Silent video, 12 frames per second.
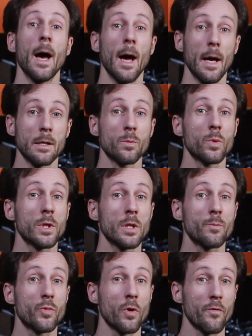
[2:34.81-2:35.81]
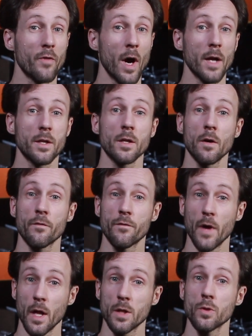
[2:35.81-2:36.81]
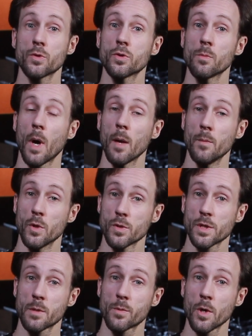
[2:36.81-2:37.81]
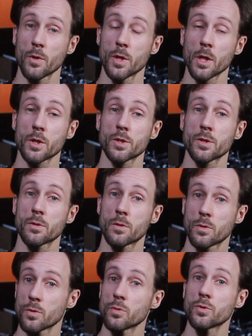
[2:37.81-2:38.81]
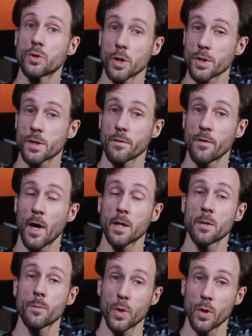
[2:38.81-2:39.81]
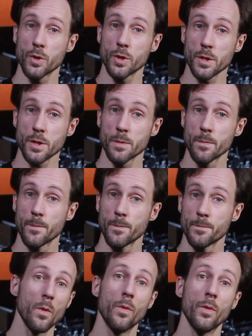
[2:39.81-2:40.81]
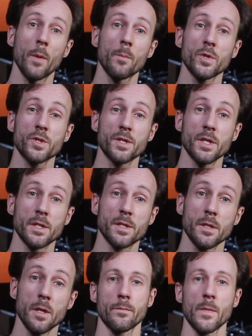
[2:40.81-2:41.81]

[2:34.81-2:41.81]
And would it provide enough value to my music production as to justify the purchase? Number 6.